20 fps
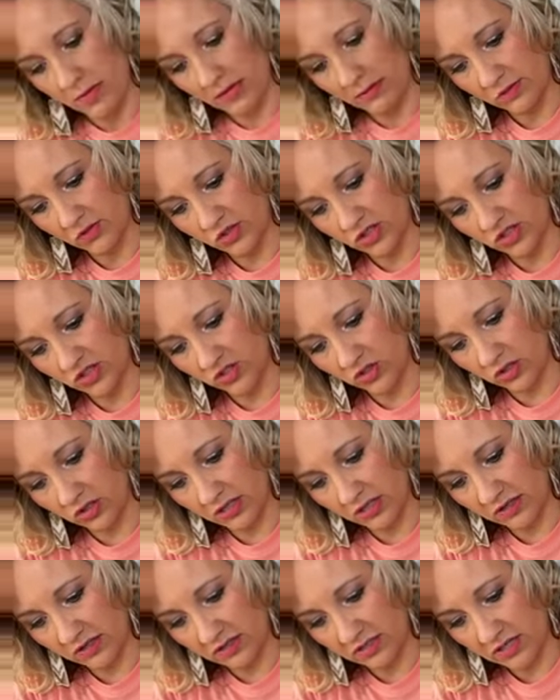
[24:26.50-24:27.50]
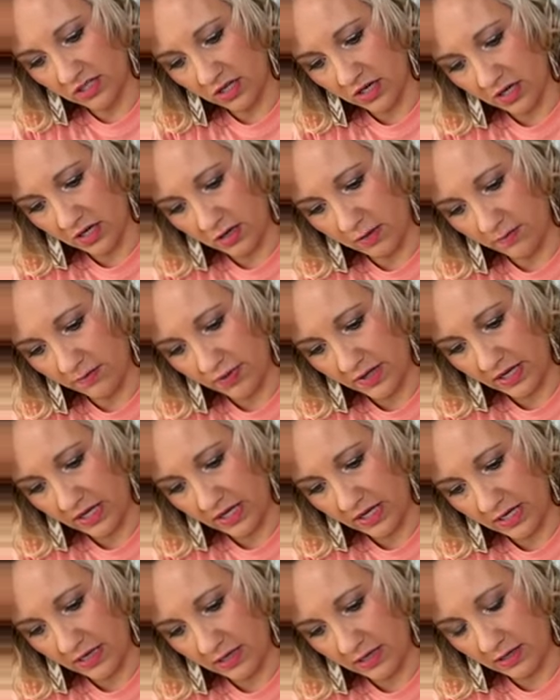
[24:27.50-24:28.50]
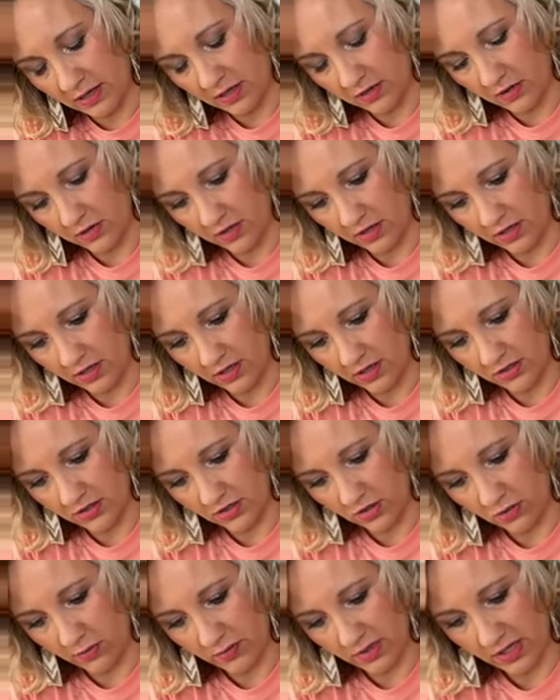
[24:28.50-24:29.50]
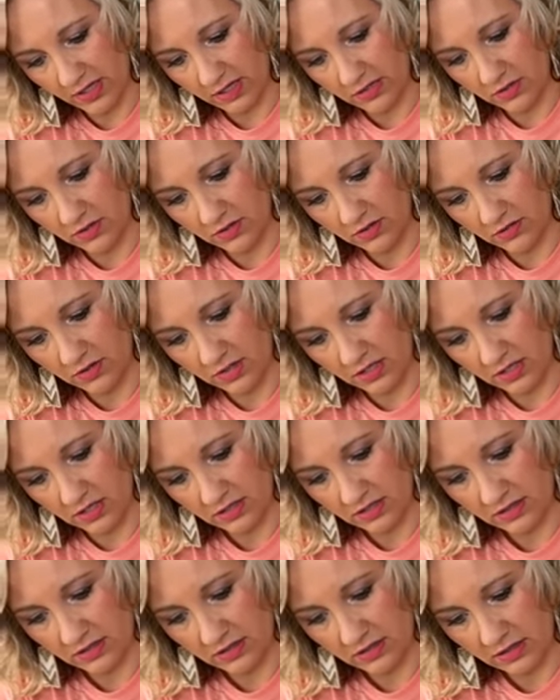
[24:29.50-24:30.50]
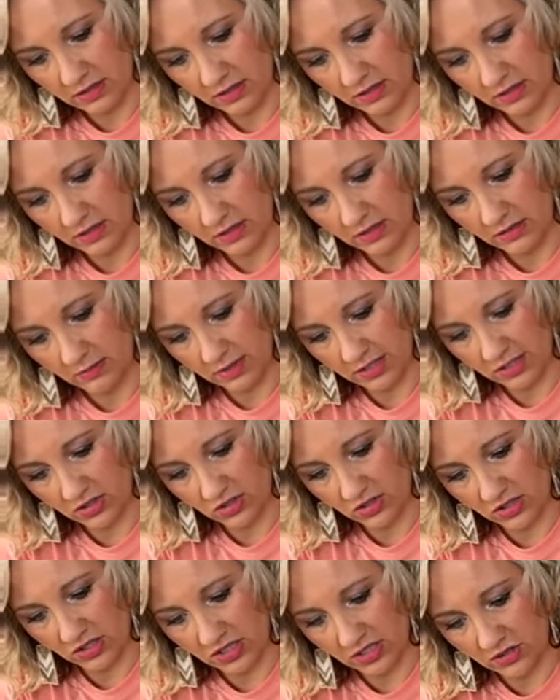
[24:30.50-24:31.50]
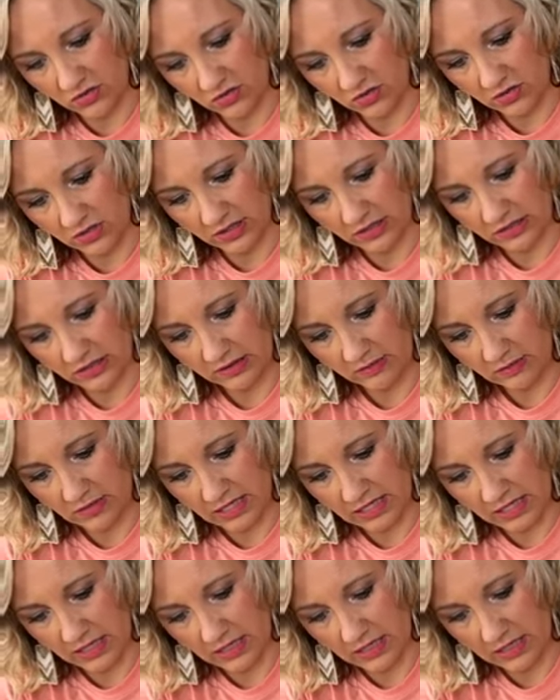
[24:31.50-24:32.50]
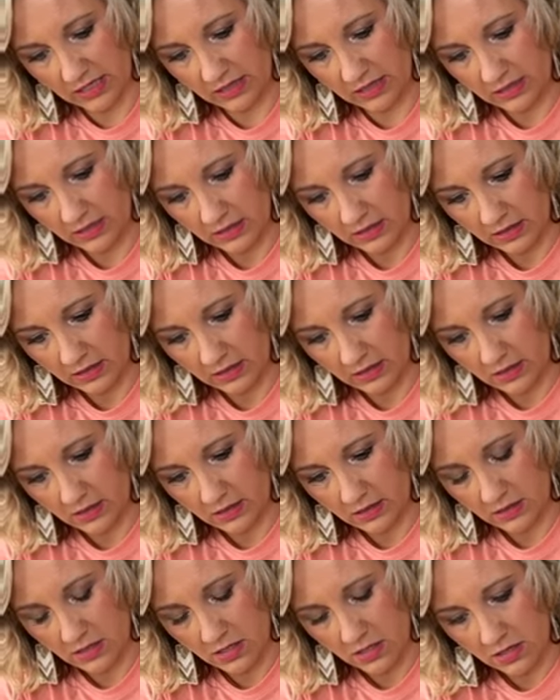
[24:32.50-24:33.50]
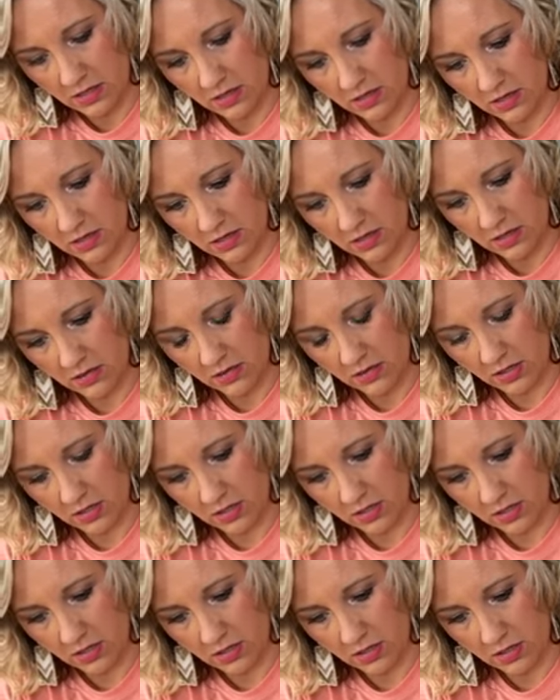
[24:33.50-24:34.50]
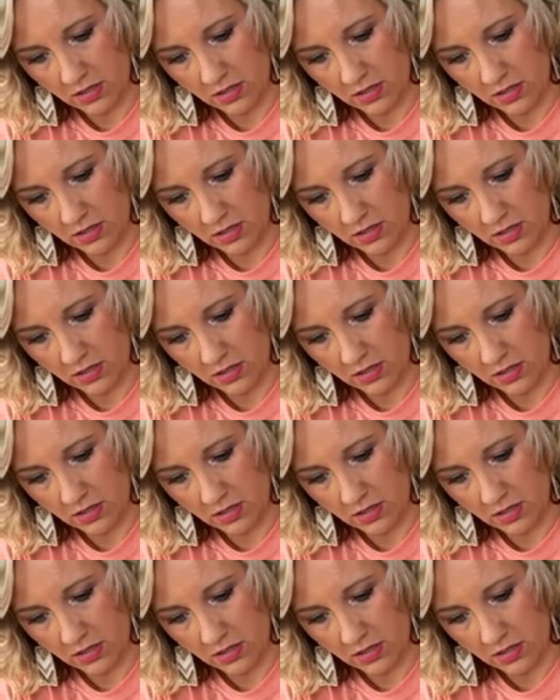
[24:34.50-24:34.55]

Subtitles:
But I'm just going to start at the top. Oh, gosh. I hope I can do this. Let me just kind of draw it out in my head. Okay.